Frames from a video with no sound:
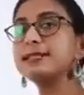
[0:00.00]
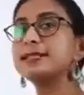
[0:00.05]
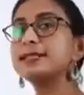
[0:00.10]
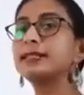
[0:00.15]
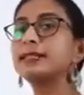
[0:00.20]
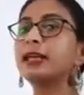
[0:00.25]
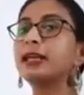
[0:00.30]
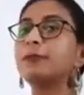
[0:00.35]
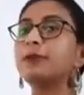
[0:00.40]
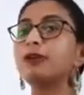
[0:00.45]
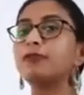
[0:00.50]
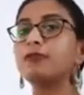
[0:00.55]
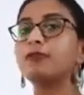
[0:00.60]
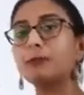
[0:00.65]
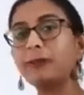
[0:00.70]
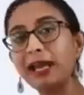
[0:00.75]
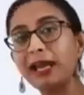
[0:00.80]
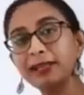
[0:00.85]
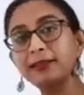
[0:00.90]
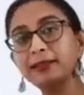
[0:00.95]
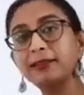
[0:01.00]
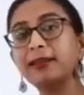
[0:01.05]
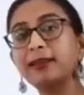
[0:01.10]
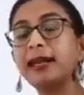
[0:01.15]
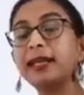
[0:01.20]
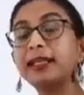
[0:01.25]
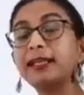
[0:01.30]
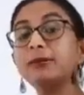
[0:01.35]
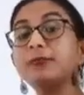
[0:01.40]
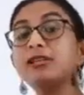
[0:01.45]
it can be from other
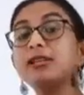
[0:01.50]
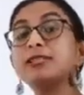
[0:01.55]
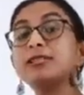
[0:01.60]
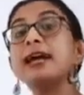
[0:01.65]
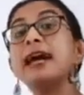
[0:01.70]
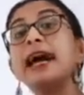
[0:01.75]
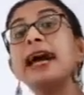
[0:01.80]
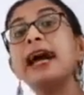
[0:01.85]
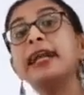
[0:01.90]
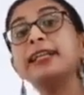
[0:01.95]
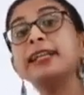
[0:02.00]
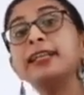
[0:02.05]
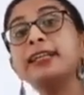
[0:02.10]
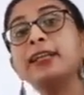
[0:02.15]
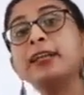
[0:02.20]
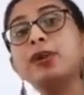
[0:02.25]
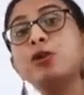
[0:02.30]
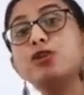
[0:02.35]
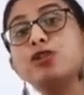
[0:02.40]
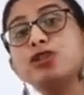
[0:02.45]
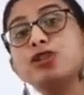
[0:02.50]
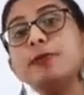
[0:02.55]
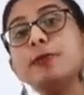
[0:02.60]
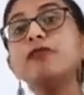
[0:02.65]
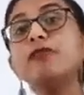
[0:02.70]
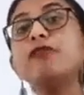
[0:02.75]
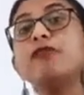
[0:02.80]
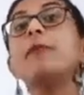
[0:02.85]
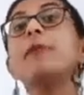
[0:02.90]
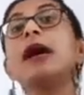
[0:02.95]
animals, and it can also be from